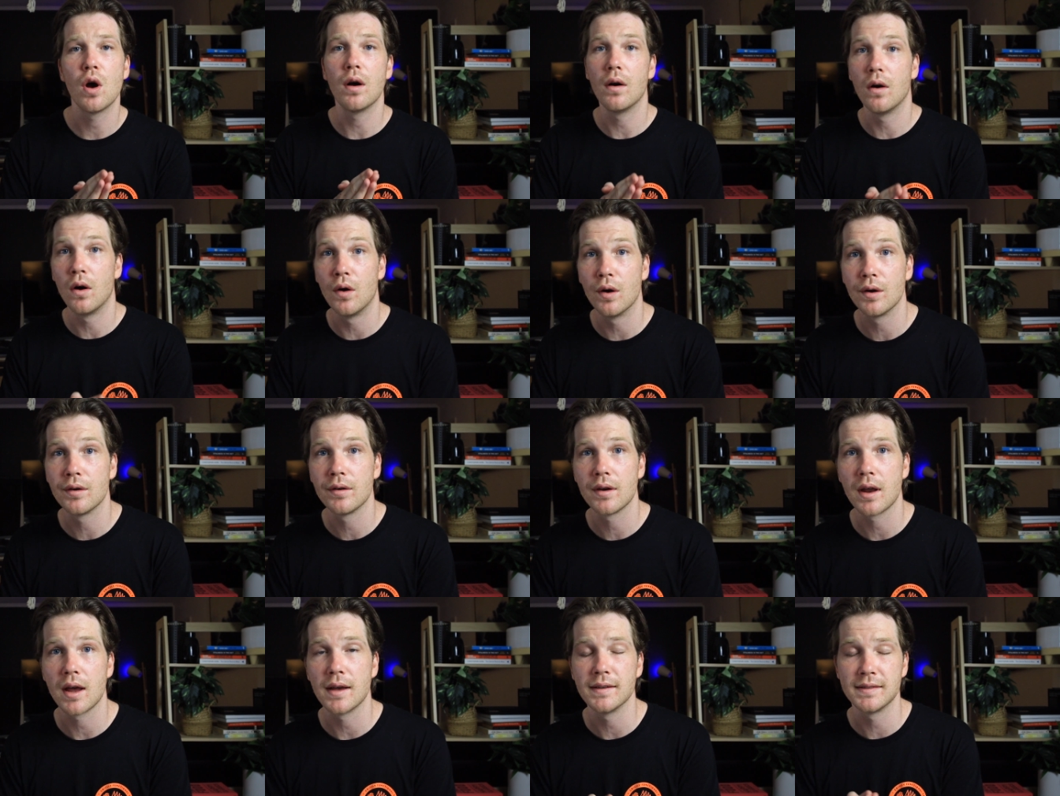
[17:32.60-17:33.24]

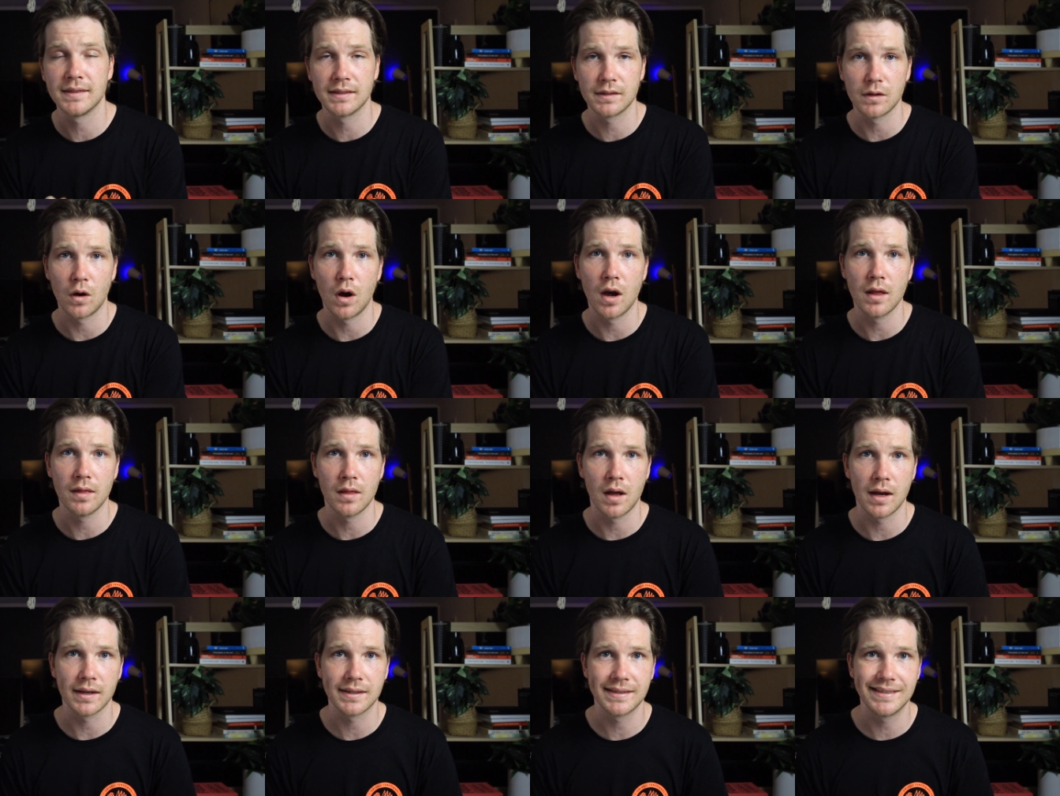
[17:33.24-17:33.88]
on a site
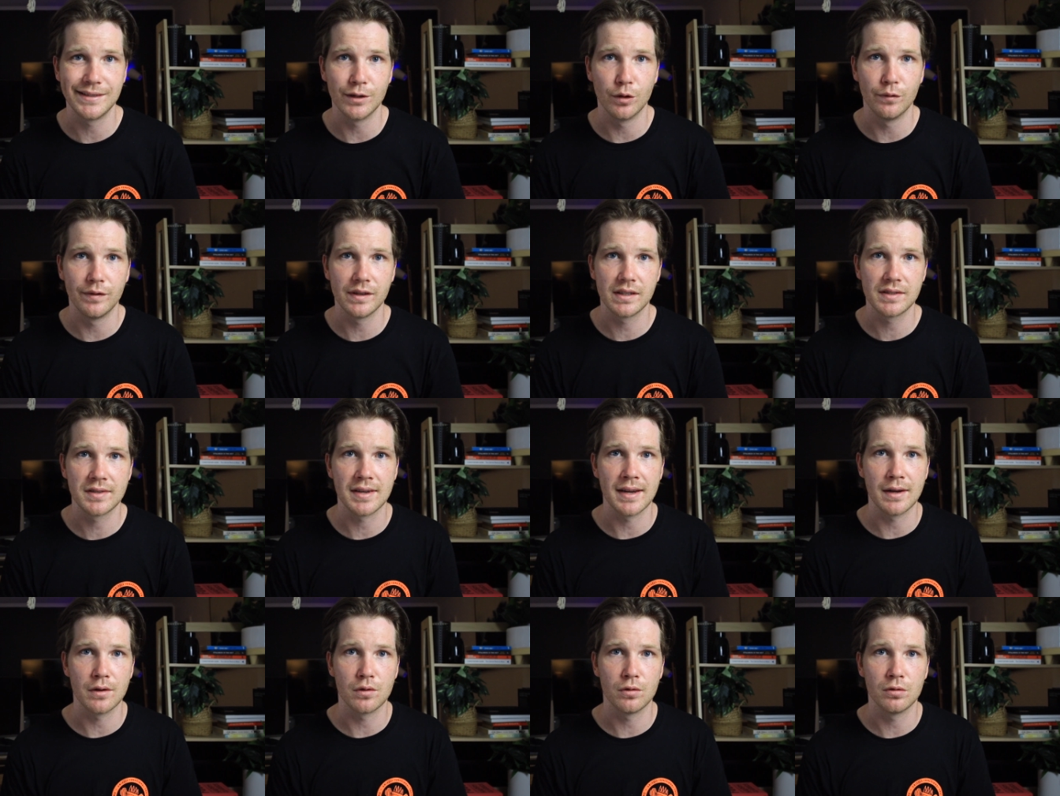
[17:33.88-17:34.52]
like Silver
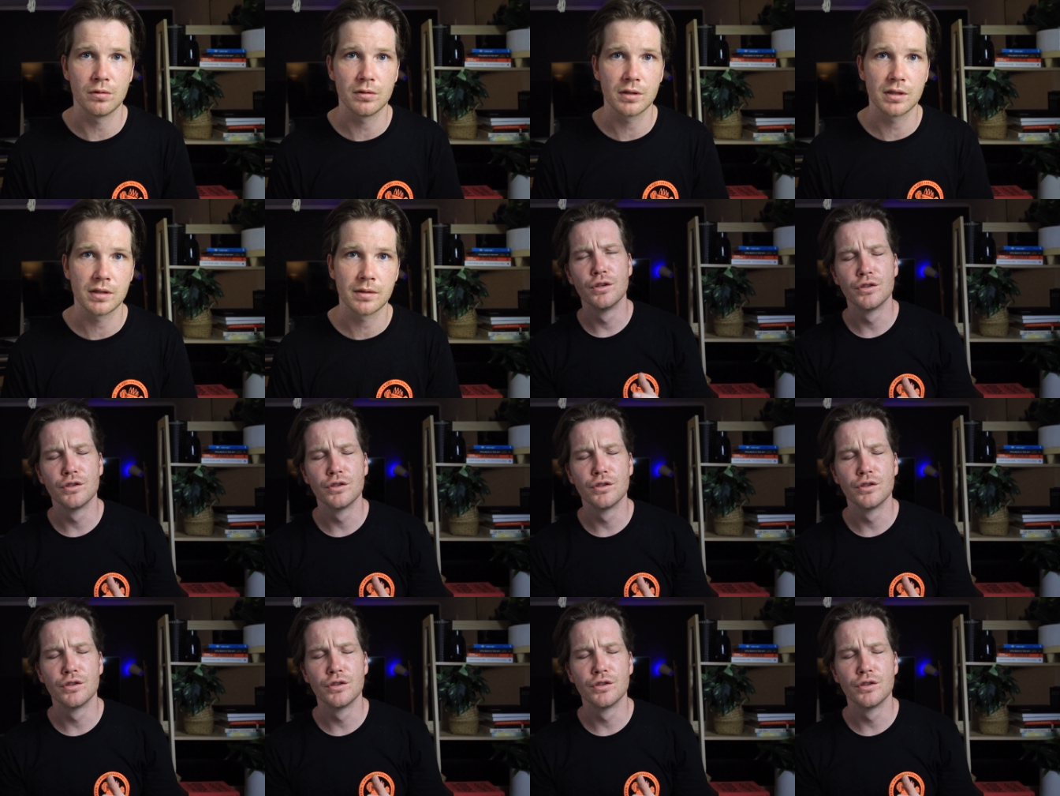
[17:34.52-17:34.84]
Singles.